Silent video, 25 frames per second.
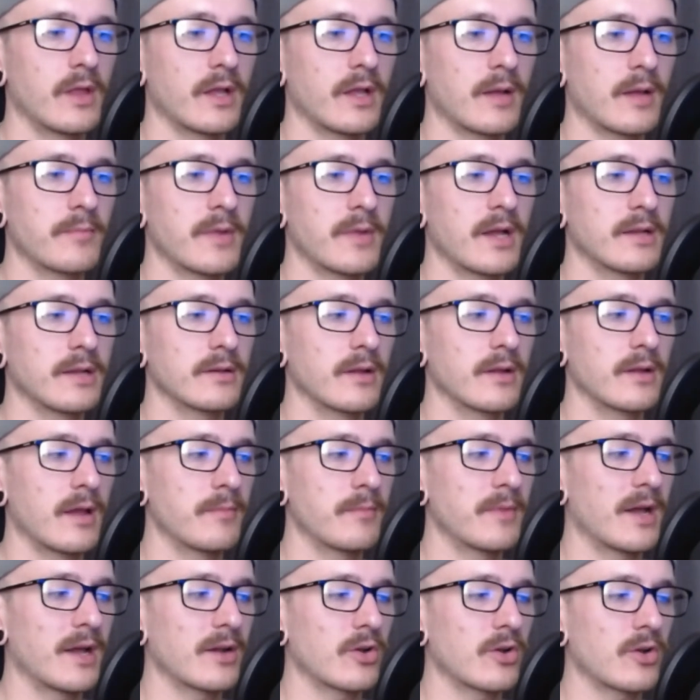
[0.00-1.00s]

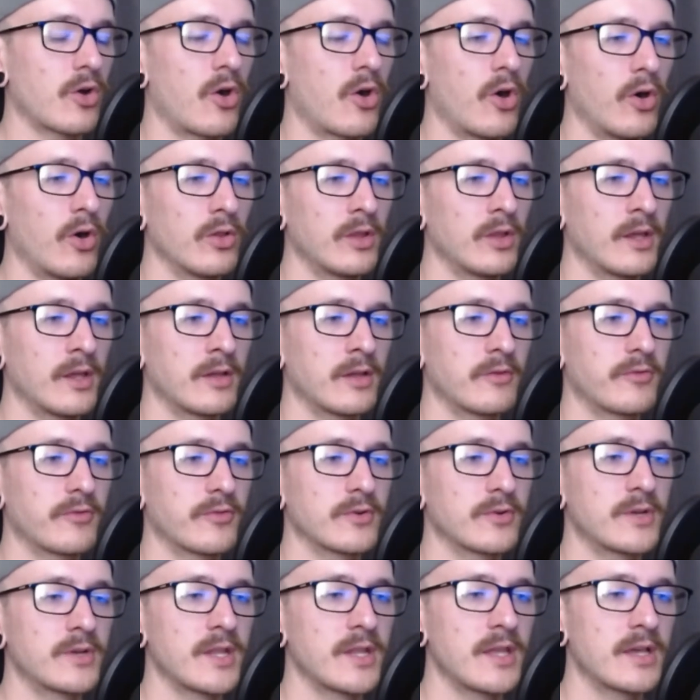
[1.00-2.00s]
not calling
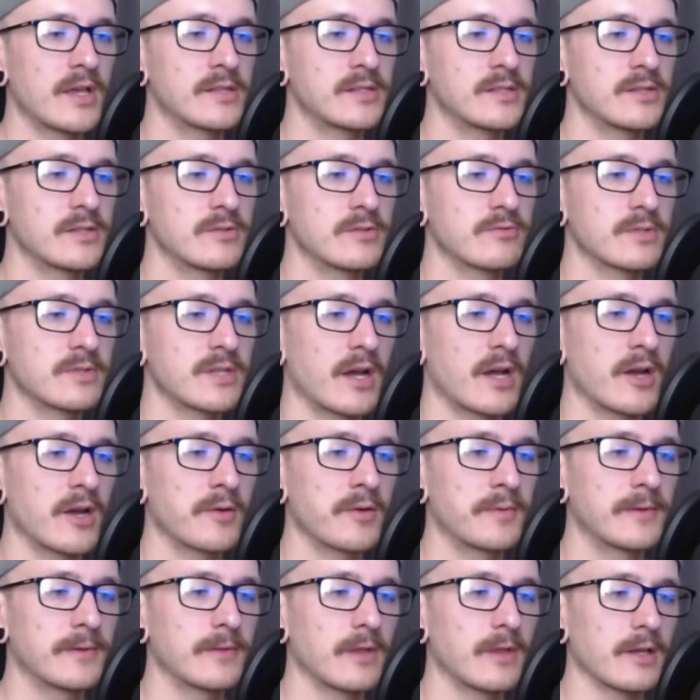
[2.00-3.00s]
for Diaz's
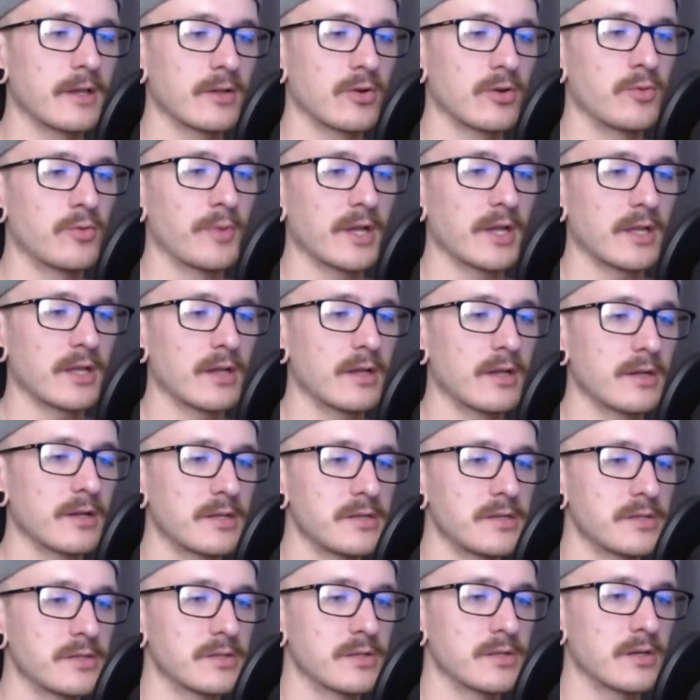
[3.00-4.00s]
retirement, like, oh my god,
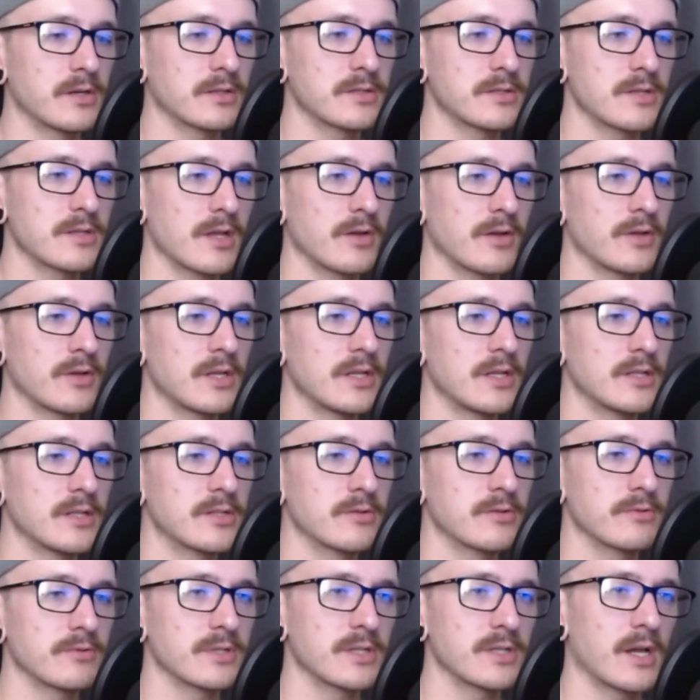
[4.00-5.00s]
he sucks now, he needs
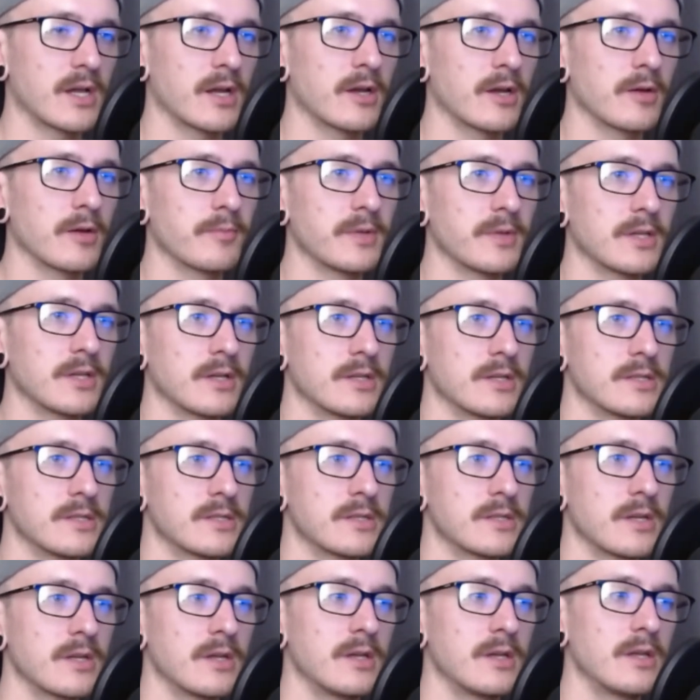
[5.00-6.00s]
to retire,
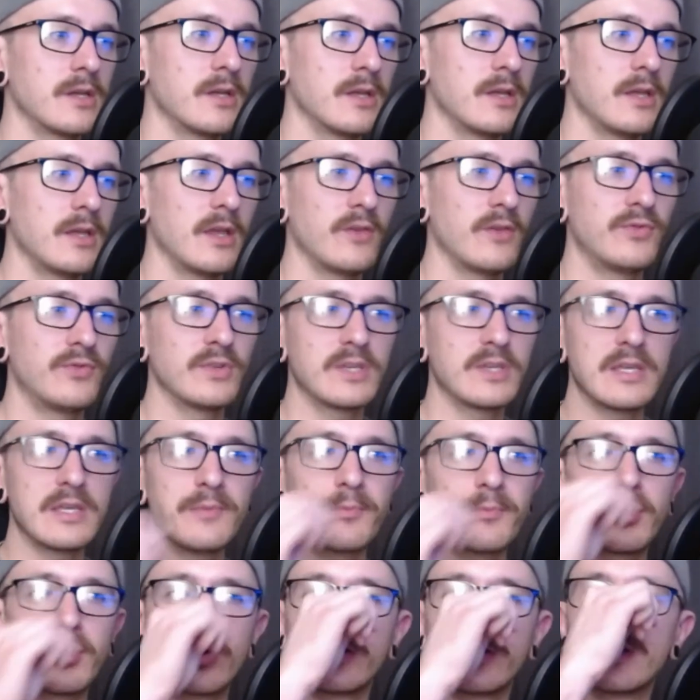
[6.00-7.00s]
because if you
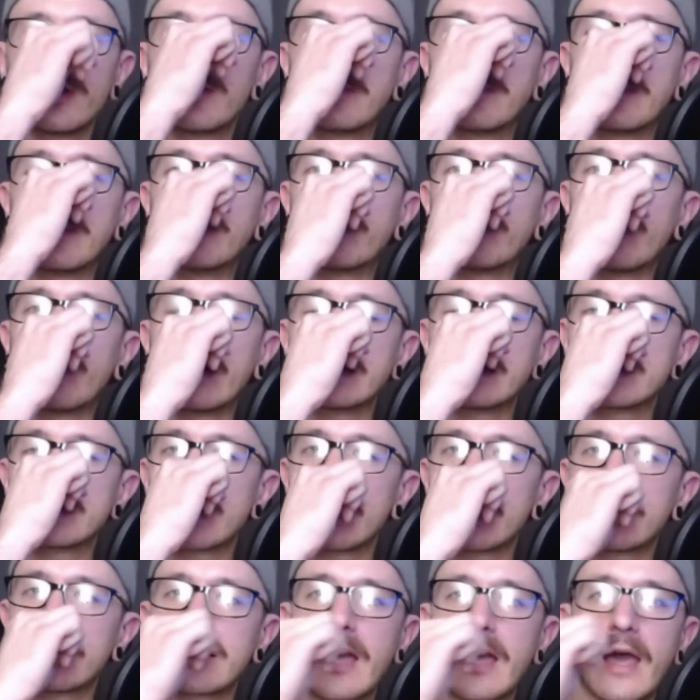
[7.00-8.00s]
keep putting him in fights
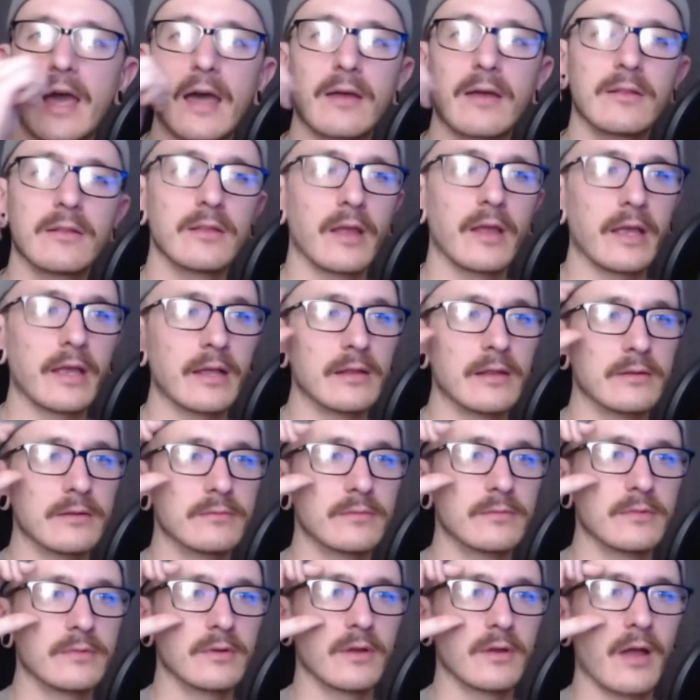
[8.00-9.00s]
like that, like
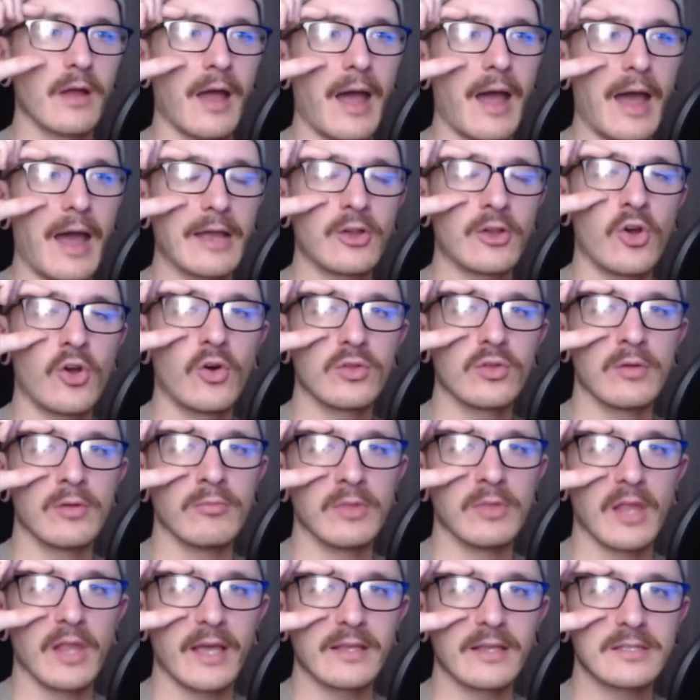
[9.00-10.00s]
I call them
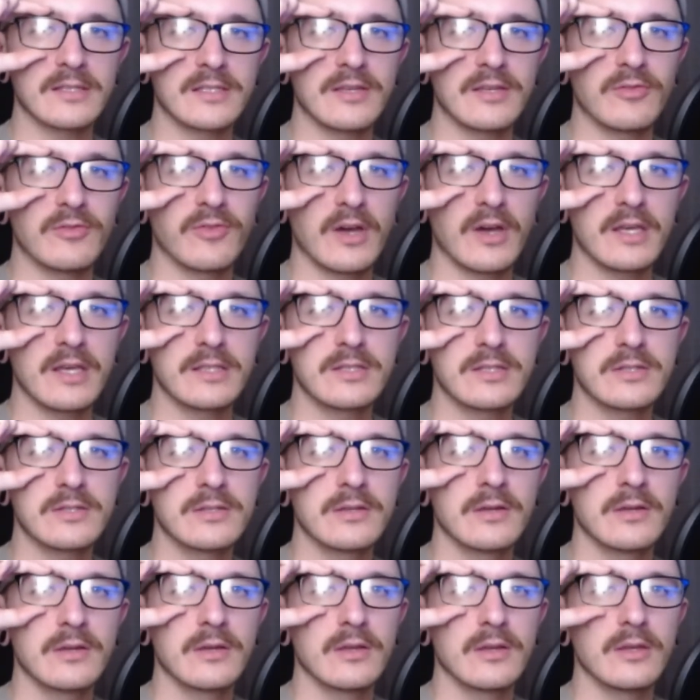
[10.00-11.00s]
legacy fights,
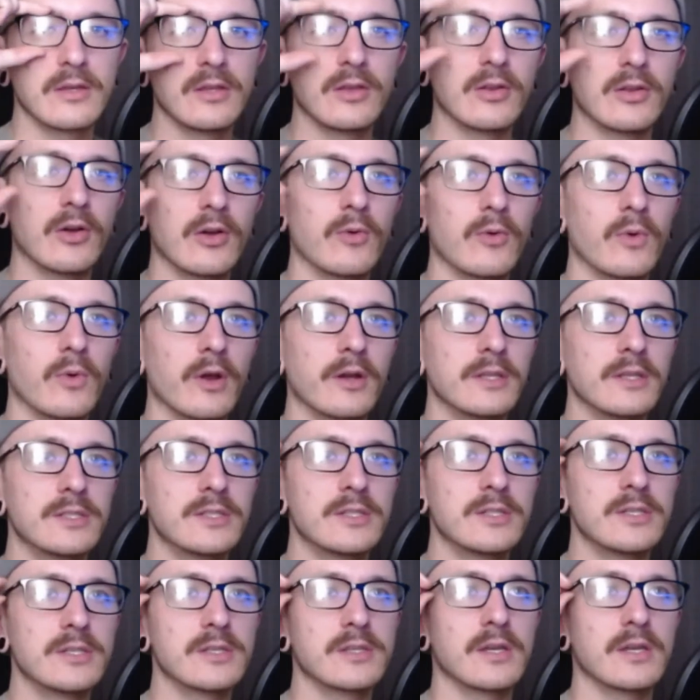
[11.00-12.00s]
where it's
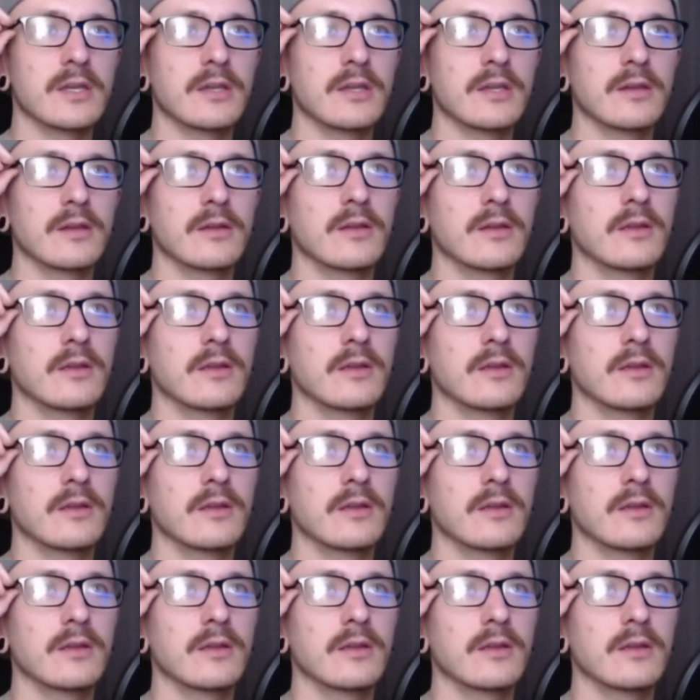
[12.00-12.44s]
just like